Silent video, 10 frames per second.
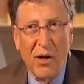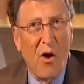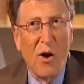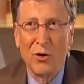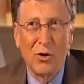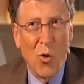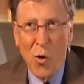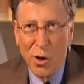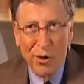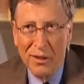like a
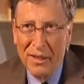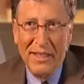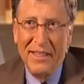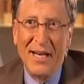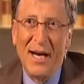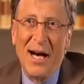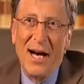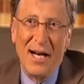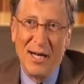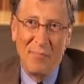hardcore
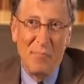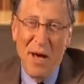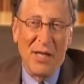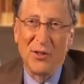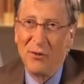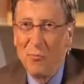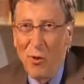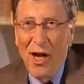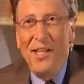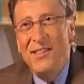best
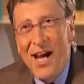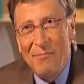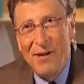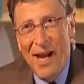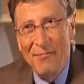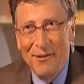of breed type